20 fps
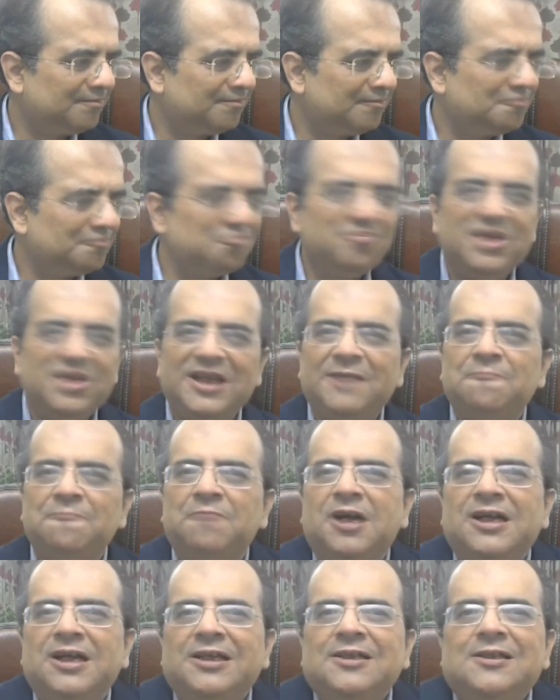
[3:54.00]

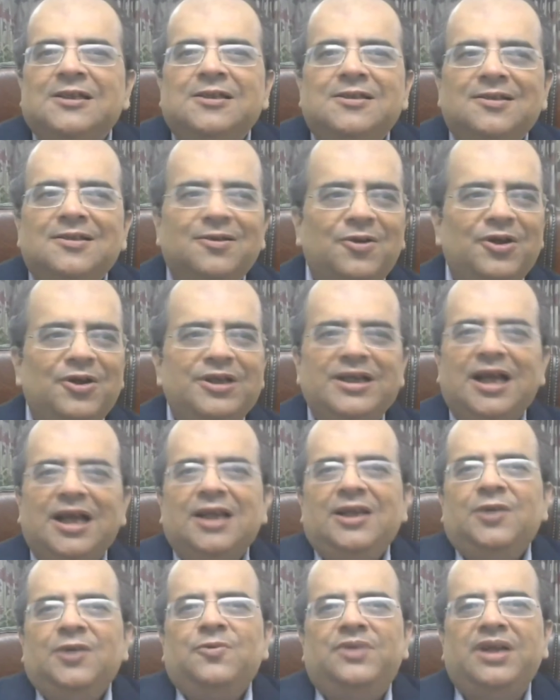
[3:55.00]
minimized or
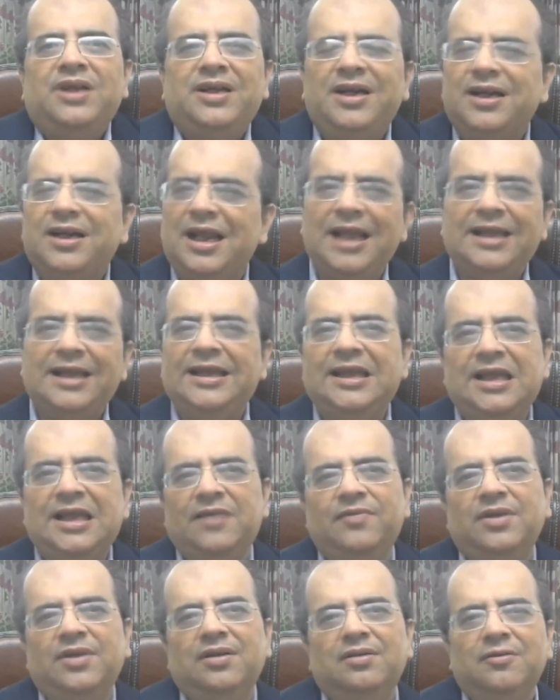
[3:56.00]
diluted at any
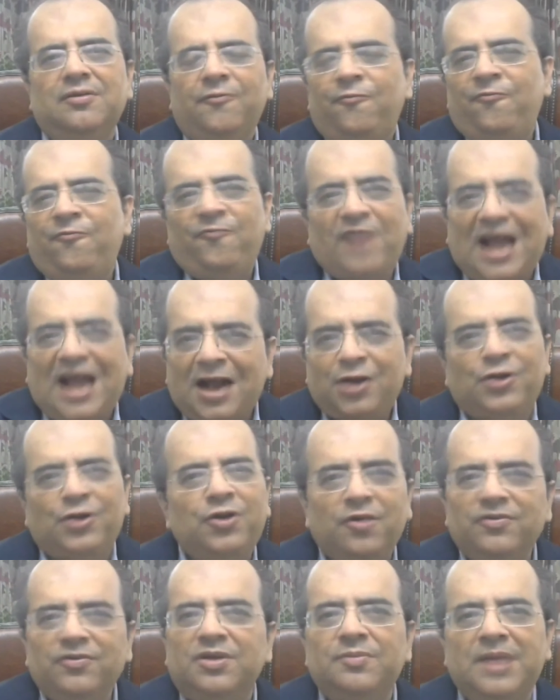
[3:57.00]
level. Fact
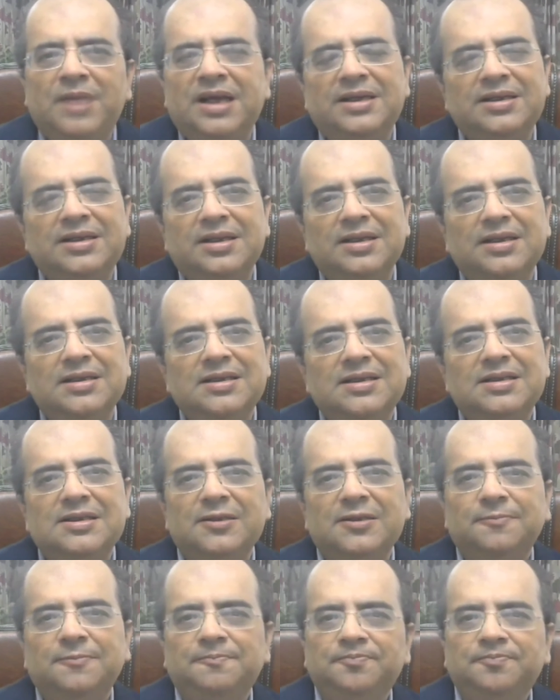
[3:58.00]
of the matter is,